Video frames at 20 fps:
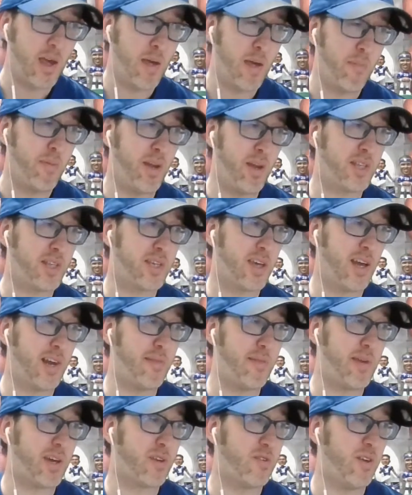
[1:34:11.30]
but it's gonna
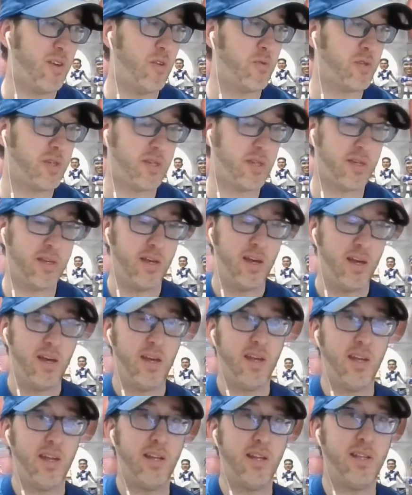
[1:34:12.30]
be close.
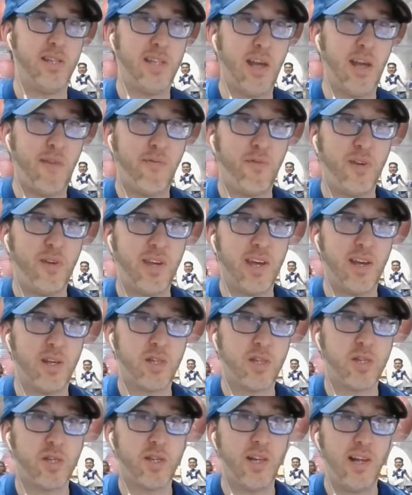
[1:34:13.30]
Definitely a
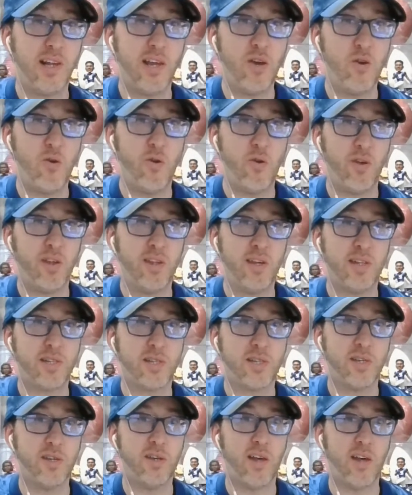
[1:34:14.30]
slow
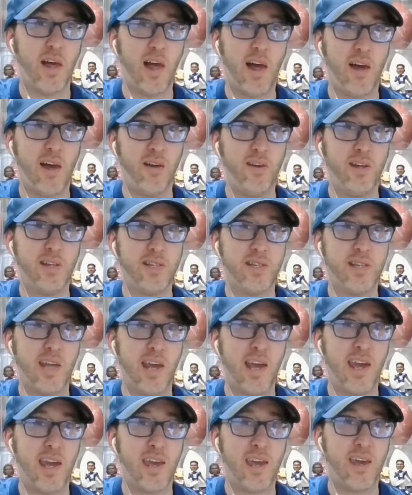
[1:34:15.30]
little
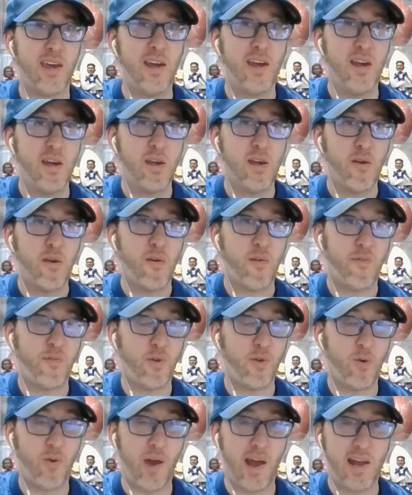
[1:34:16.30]
holiday
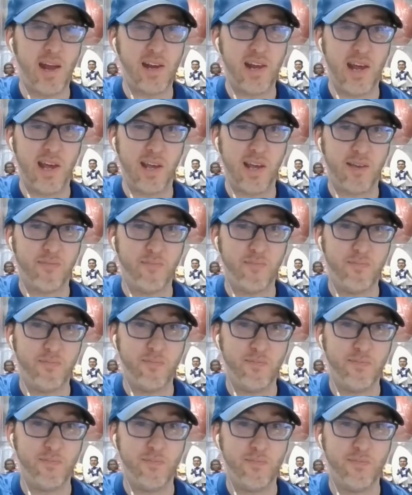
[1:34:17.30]
Friday,
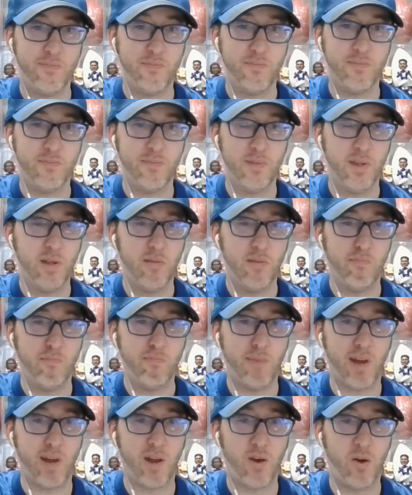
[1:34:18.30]

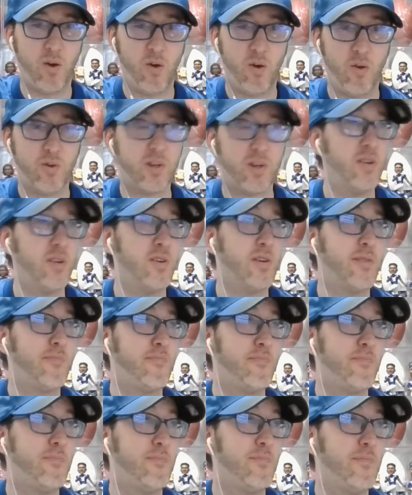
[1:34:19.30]
but all good.
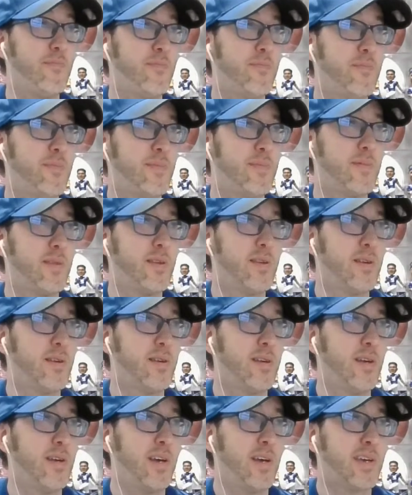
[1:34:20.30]

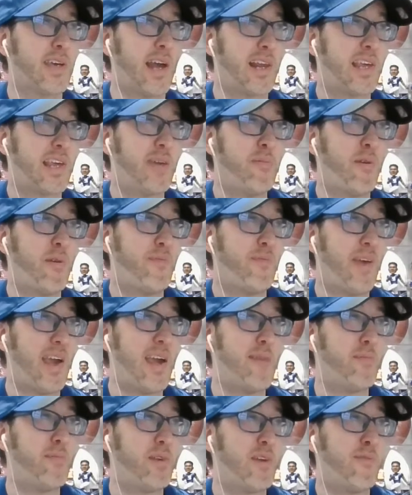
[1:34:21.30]
Gotta keep it
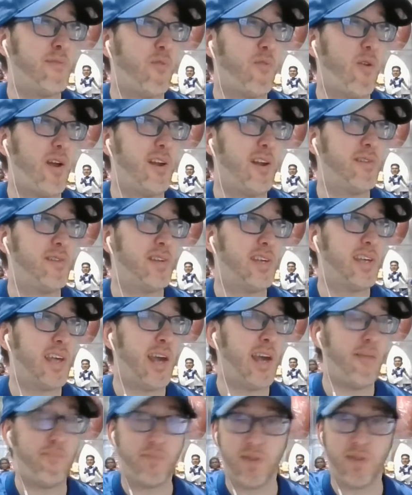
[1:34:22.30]
family friendly.
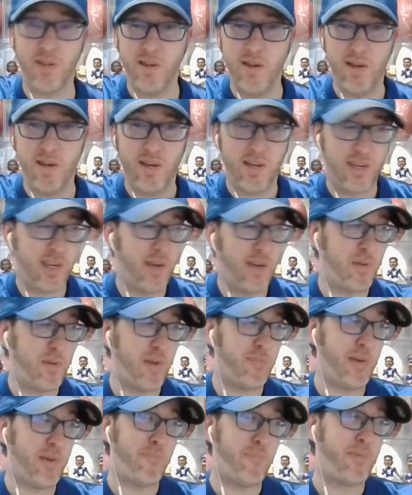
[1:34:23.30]
Yep, yep, yep, yep.